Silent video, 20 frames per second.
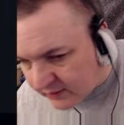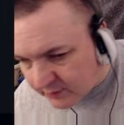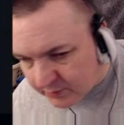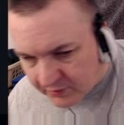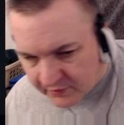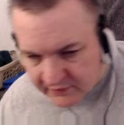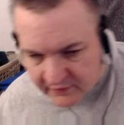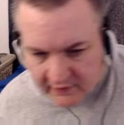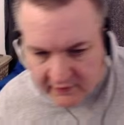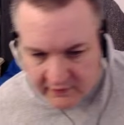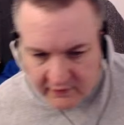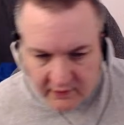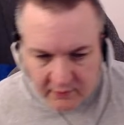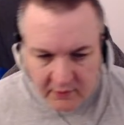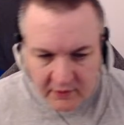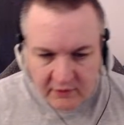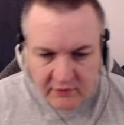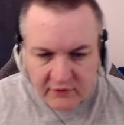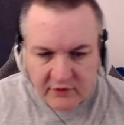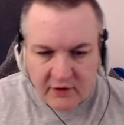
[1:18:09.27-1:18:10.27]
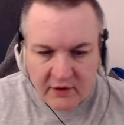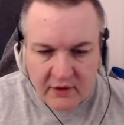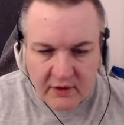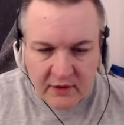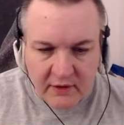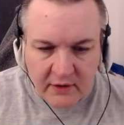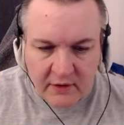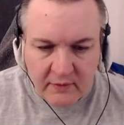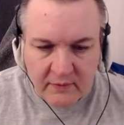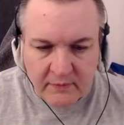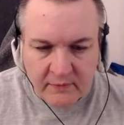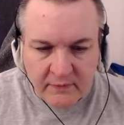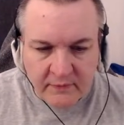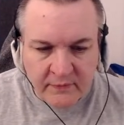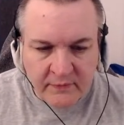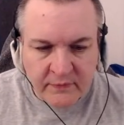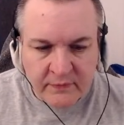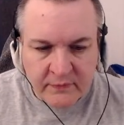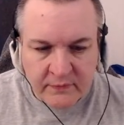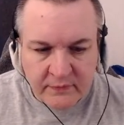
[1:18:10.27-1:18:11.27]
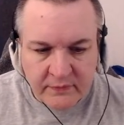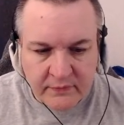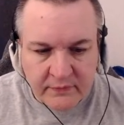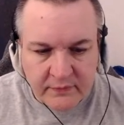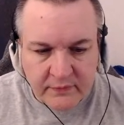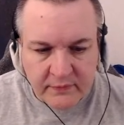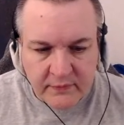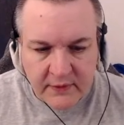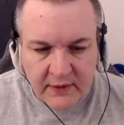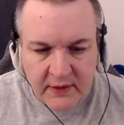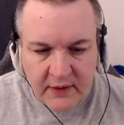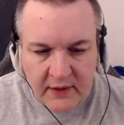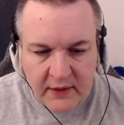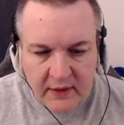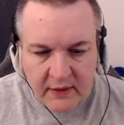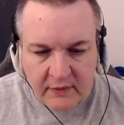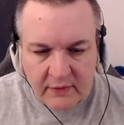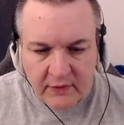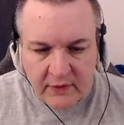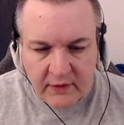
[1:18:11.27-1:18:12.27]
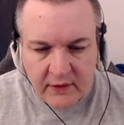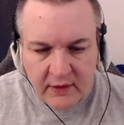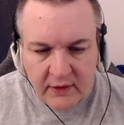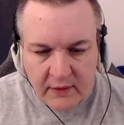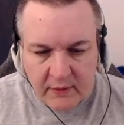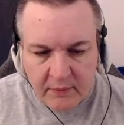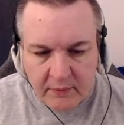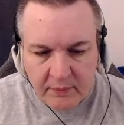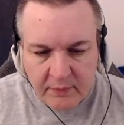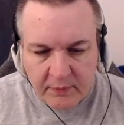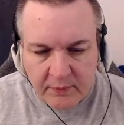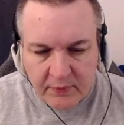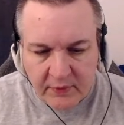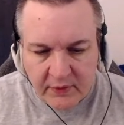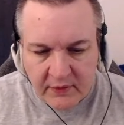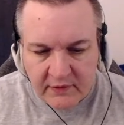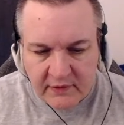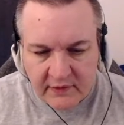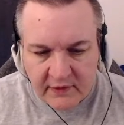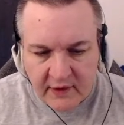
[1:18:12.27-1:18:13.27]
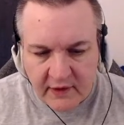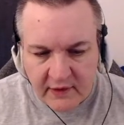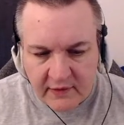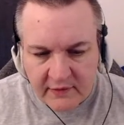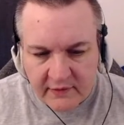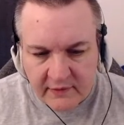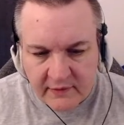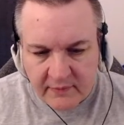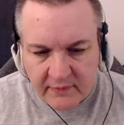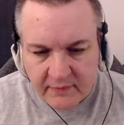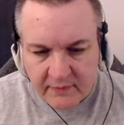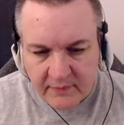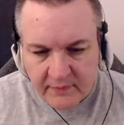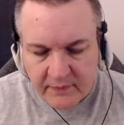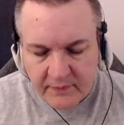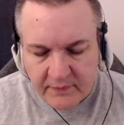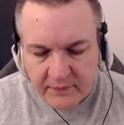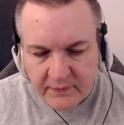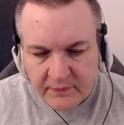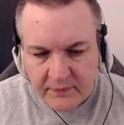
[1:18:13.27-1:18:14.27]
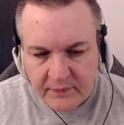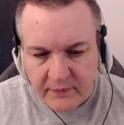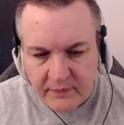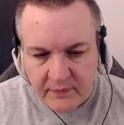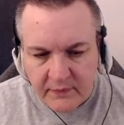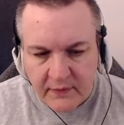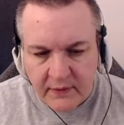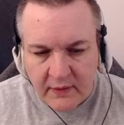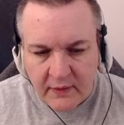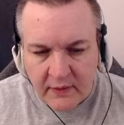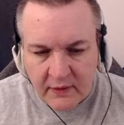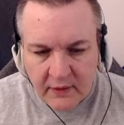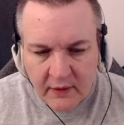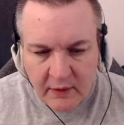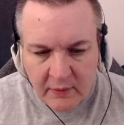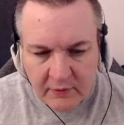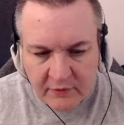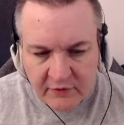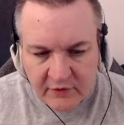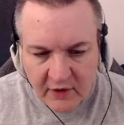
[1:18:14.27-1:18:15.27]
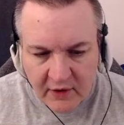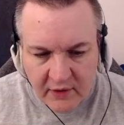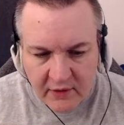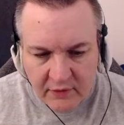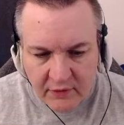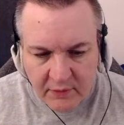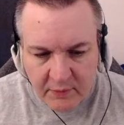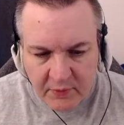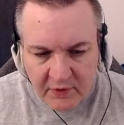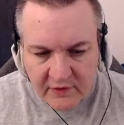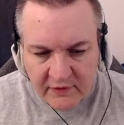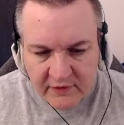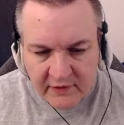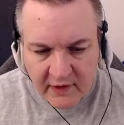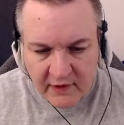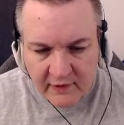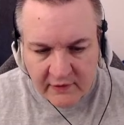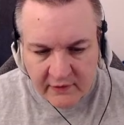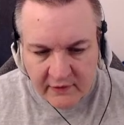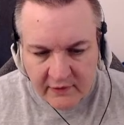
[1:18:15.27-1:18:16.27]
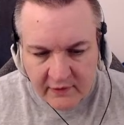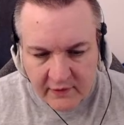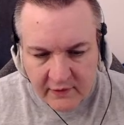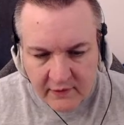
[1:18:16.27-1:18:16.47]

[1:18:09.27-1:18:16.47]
the princess. Hubert, John, and the princess. Hubert, John, the princess,